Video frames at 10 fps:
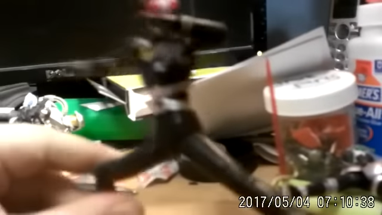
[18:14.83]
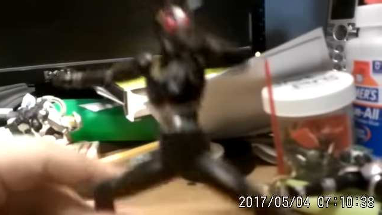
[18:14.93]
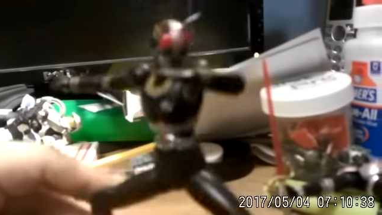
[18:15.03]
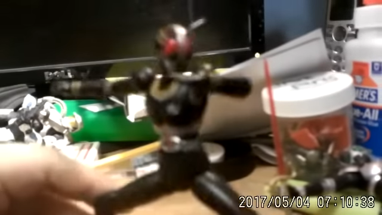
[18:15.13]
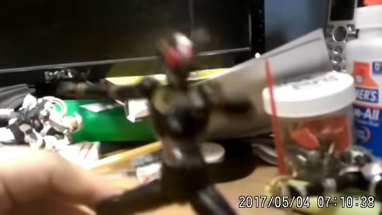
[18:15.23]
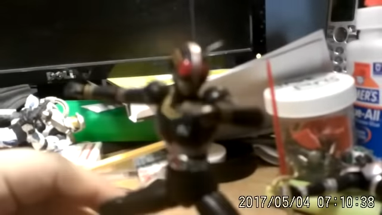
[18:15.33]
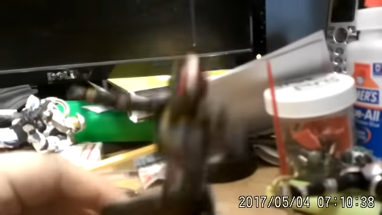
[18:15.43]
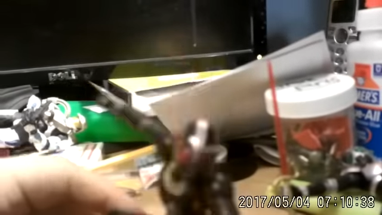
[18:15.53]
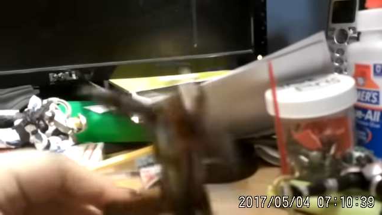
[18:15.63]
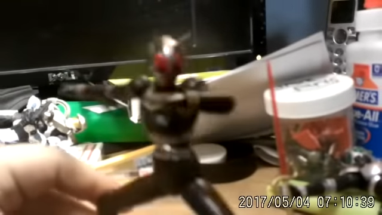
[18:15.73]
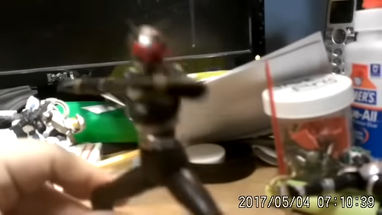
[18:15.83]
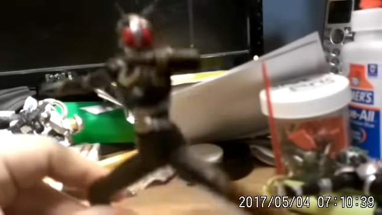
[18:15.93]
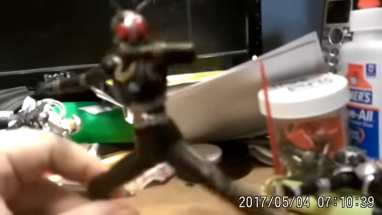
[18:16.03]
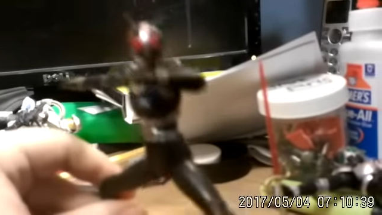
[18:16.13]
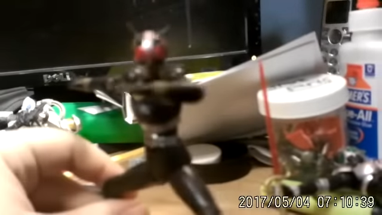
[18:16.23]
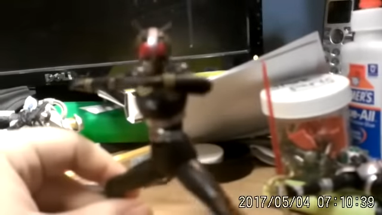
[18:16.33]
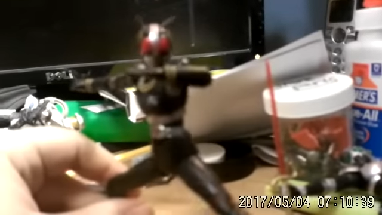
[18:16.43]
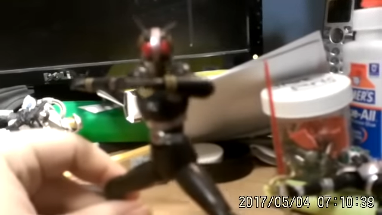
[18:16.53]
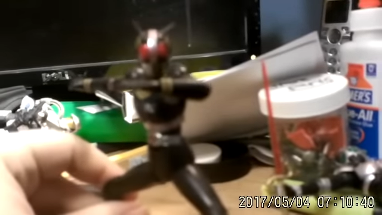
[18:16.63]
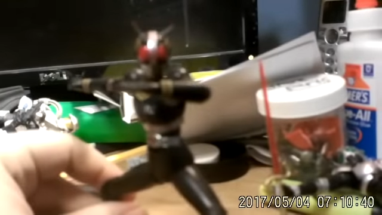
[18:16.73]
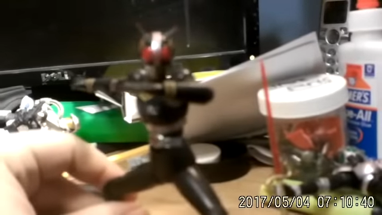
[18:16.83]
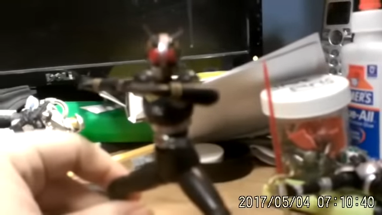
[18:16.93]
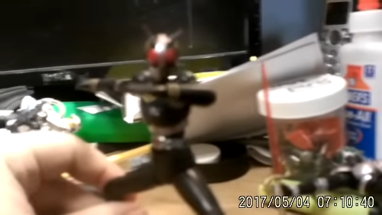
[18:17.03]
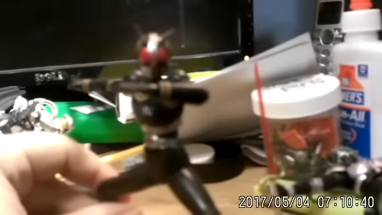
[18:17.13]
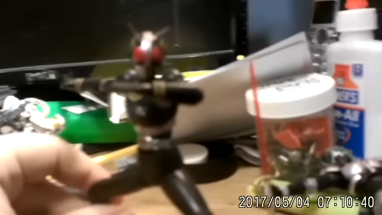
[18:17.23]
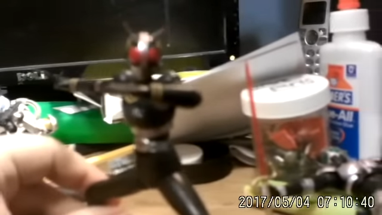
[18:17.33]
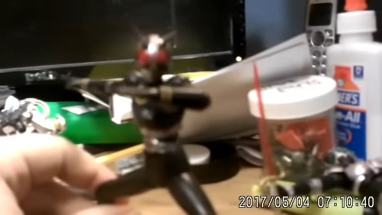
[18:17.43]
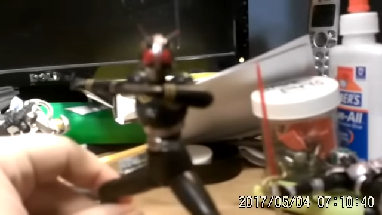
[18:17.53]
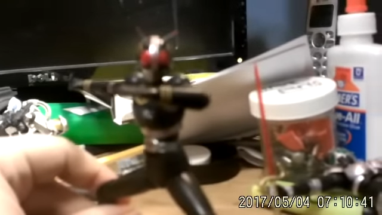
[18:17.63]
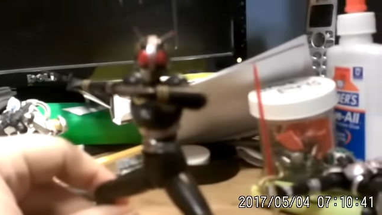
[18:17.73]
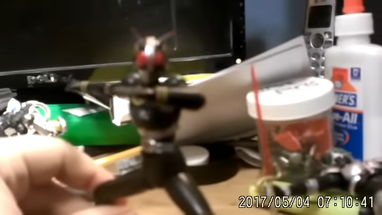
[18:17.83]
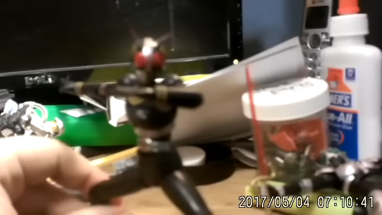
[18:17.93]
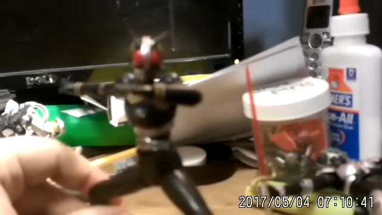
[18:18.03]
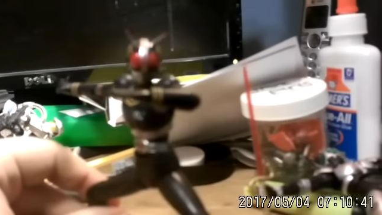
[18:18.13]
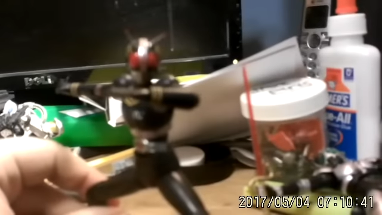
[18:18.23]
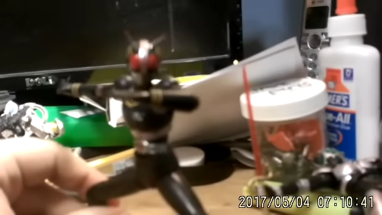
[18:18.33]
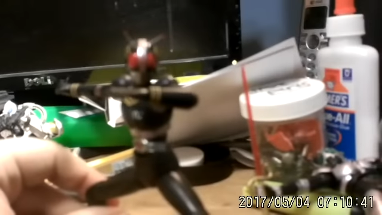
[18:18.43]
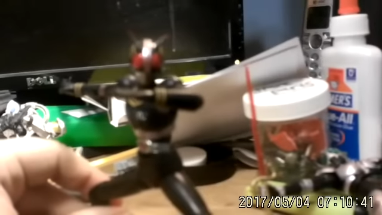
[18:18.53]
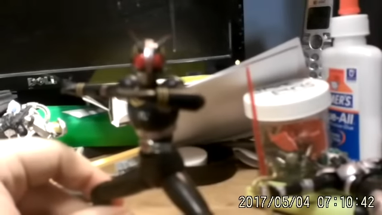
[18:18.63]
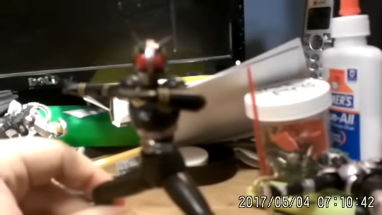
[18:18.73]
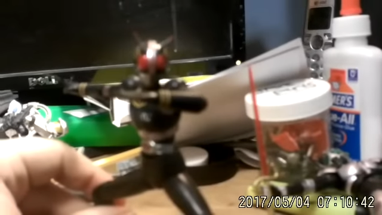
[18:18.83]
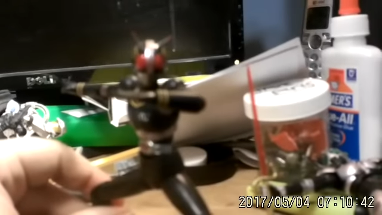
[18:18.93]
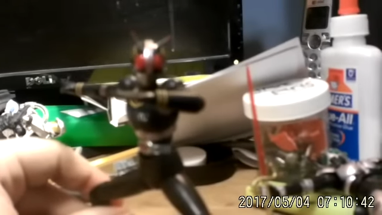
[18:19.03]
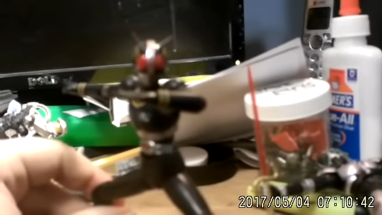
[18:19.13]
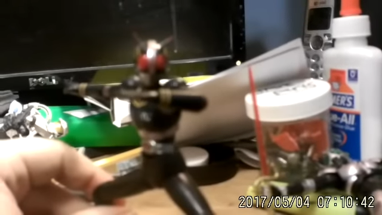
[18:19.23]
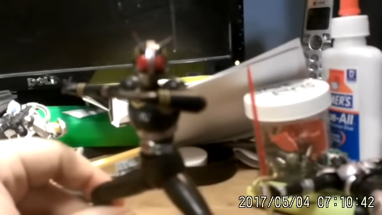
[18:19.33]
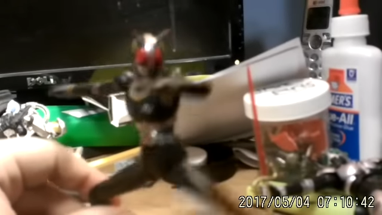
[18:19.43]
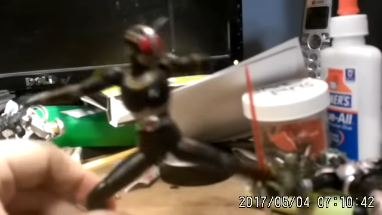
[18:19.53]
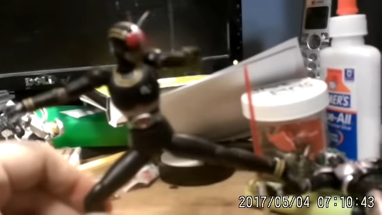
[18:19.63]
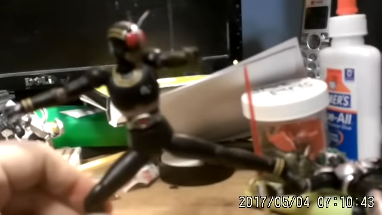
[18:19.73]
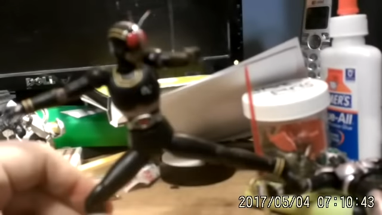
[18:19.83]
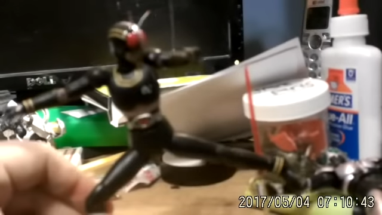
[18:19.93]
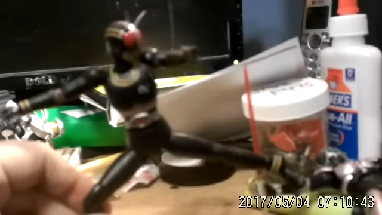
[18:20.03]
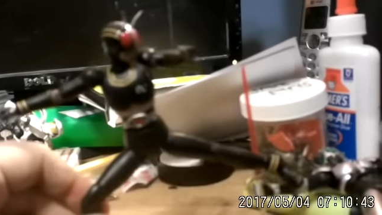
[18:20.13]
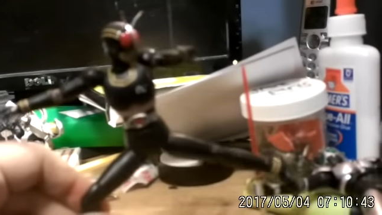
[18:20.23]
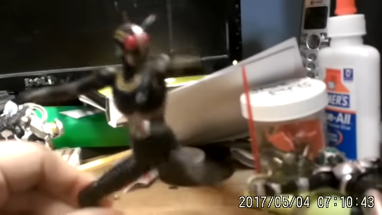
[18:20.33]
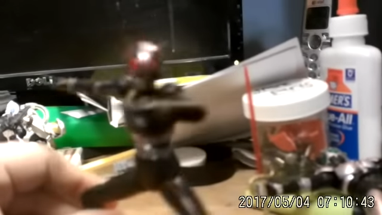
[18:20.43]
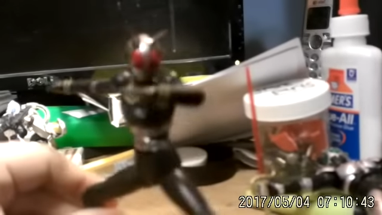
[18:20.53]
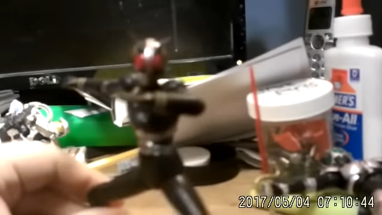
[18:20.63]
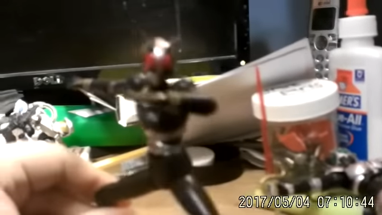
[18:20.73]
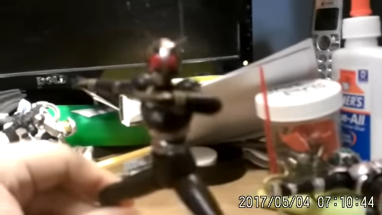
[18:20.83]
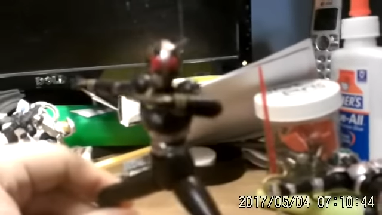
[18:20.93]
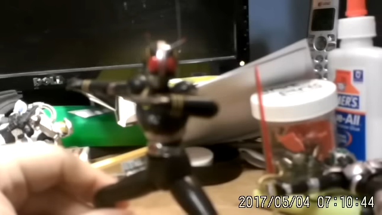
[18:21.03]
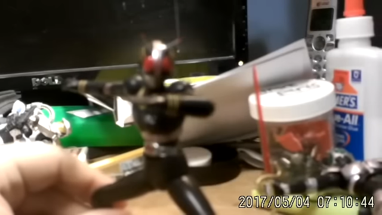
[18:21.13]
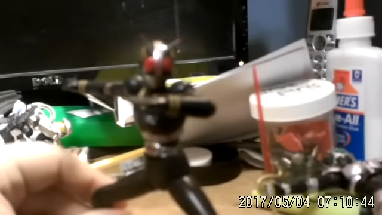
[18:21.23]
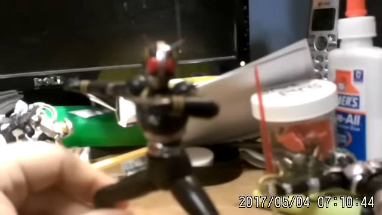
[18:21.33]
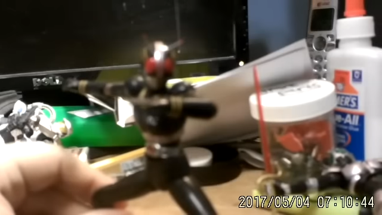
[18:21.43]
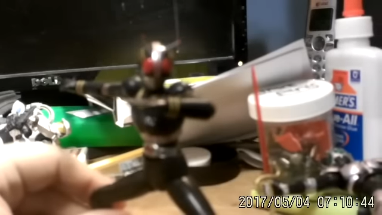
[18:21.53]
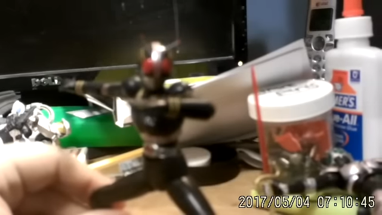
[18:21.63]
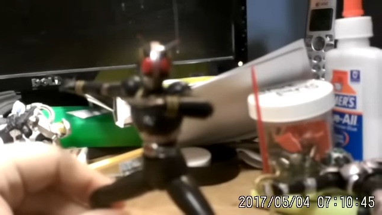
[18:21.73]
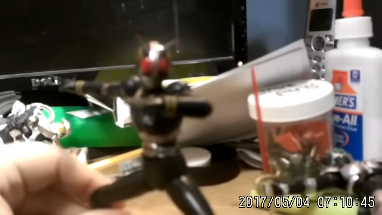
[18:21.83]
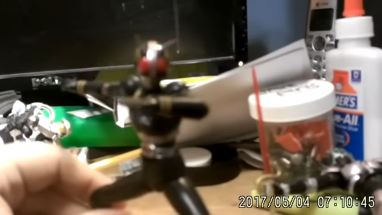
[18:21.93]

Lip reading: No face is visible, so there are no lips to read.